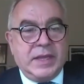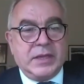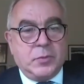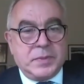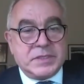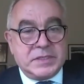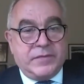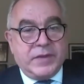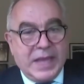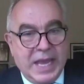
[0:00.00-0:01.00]
The
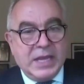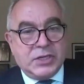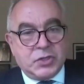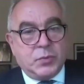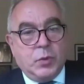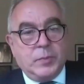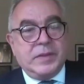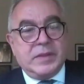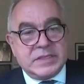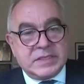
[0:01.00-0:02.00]
Indo-Pacific, Asia will
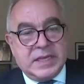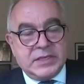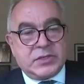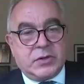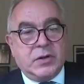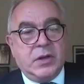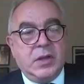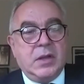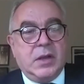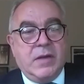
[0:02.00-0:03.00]
be the center
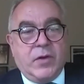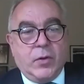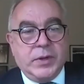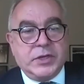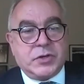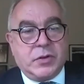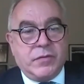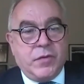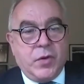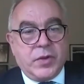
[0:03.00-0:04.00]
of our regional
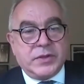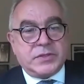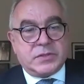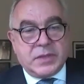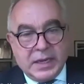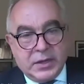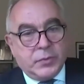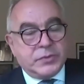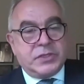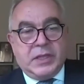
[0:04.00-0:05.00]
focus, and
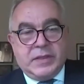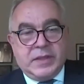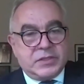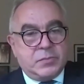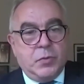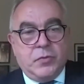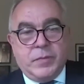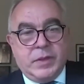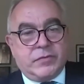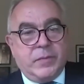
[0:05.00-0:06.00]
you'll see this
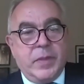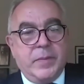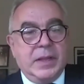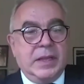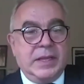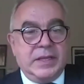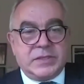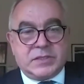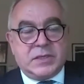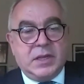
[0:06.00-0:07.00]
movement from the Middle
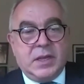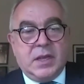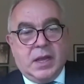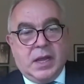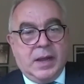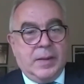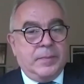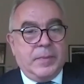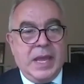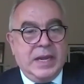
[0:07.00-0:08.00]
East,
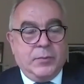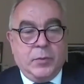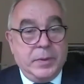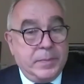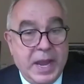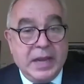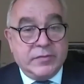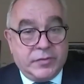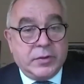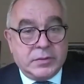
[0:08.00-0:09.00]
and it will be
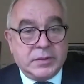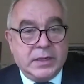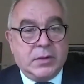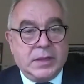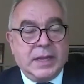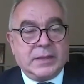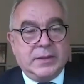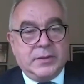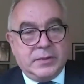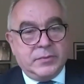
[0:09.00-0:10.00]
painful in all
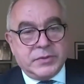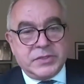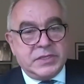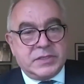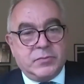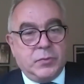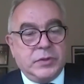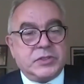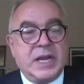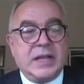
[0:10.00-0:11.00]
likelihood. We'll see some
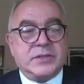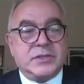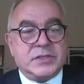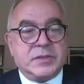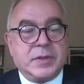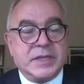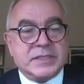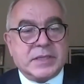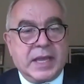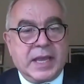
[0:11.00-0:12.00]
real challenges in
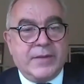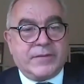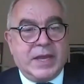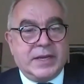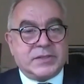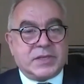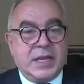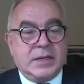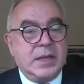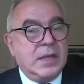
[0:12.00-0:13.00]
places like
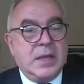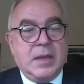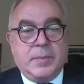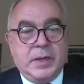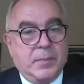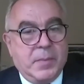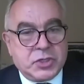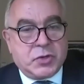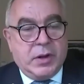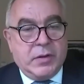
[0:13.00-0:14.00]
Afghanistan, but a
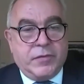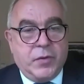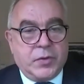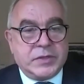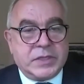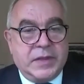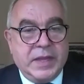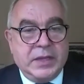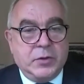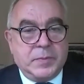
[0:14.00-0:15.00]
much greater focus on
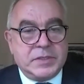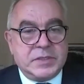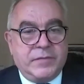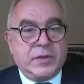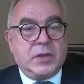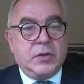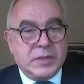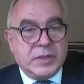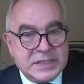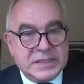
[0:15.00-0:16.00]
the Indo-Pacific. You
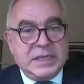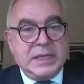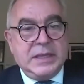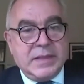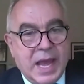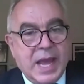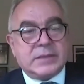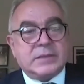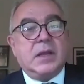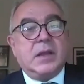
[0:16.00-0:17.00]
can see
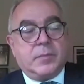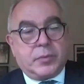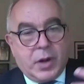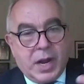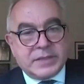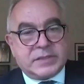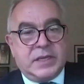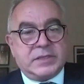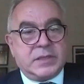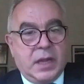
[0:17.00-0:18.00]
that
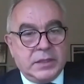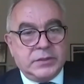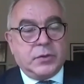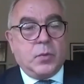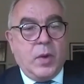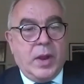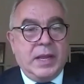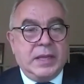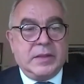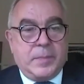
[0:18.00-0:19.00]
process
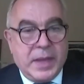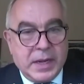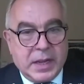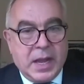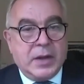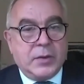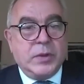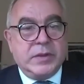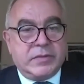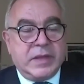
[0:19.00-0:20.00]
underway in the Pentagon,
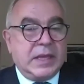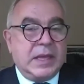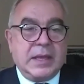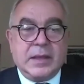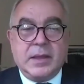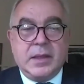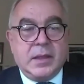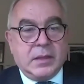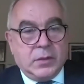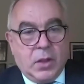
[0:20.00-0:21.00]
rethinking
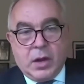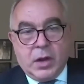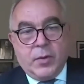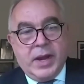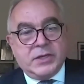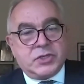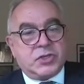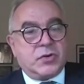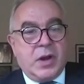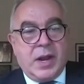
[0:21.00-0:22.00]
long-range
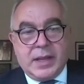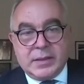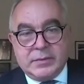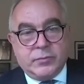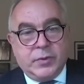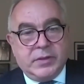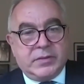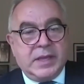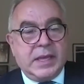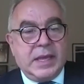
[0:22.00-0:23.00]
strike,
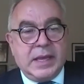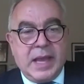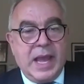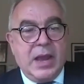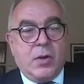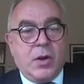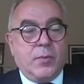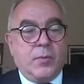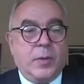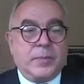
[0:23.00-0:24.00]
rethinking
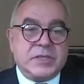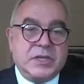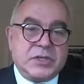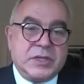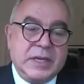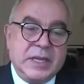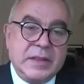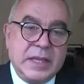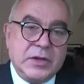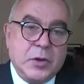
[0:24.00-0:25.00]
how we're positioned
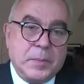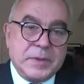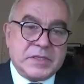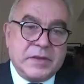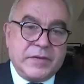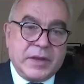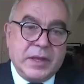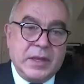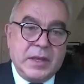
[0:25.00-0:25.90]
in the Indo-Pacific.